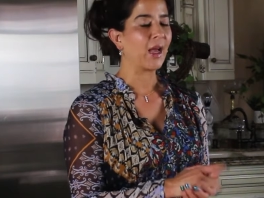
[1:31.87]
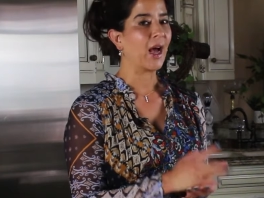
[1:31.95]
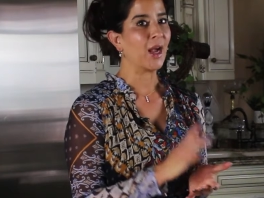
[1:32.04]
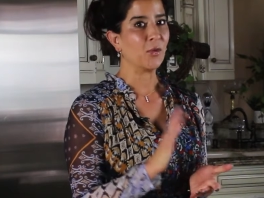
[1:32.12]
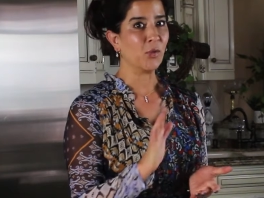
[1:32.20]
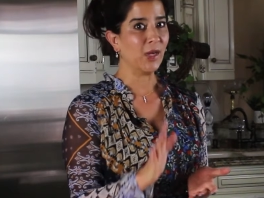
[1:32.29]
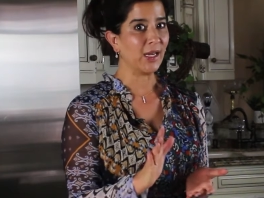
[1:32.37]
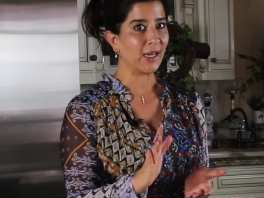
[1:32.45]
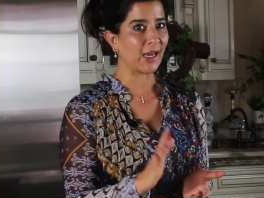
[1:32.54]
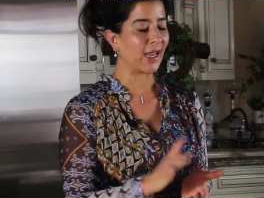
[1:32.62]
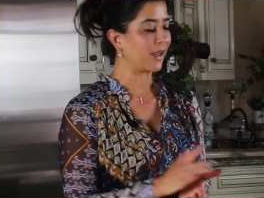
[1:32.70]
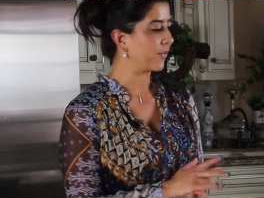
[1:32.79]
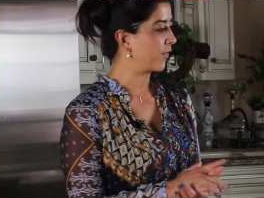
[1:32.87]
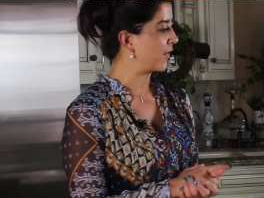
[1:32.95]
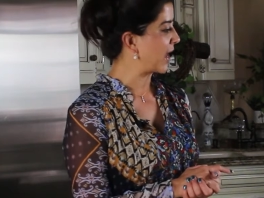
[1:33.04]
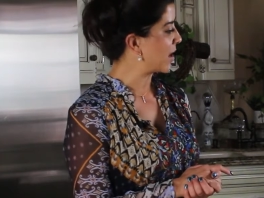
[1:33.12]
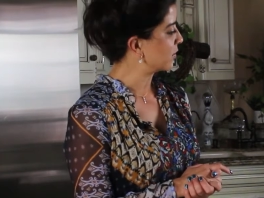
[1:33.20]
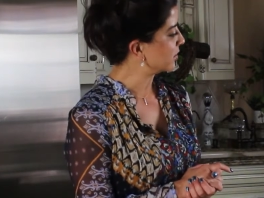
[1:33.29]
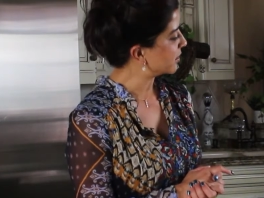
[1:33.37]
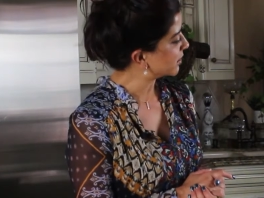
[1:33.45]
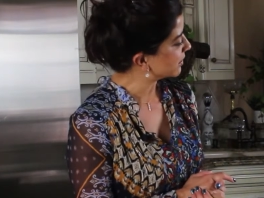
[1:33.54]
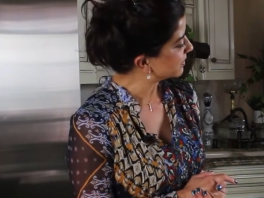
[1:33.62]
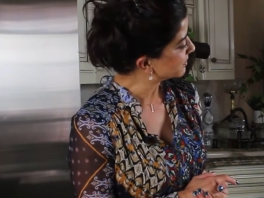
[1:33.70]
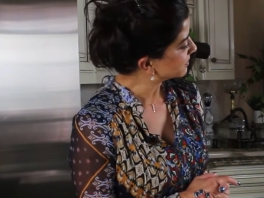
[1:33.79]
I really like
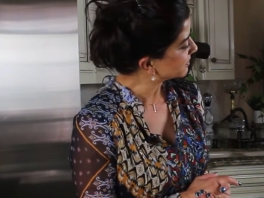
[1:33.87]
flounder.